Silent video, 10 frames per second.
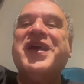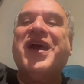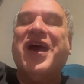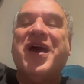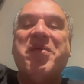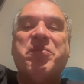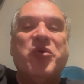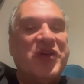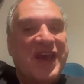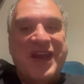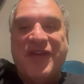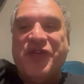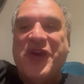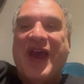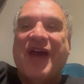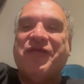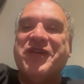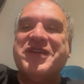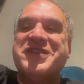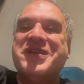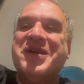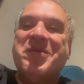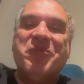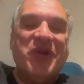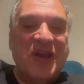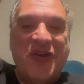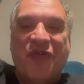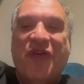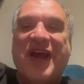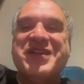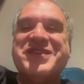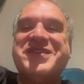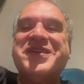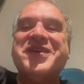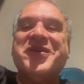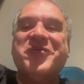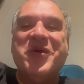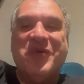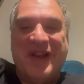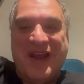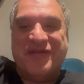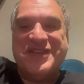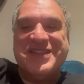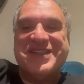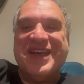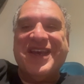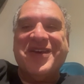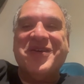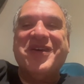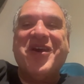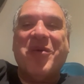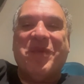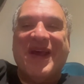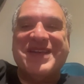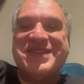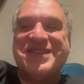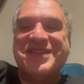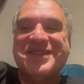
Book in if you haven't. Bring your friends. We would love to see you. God bless.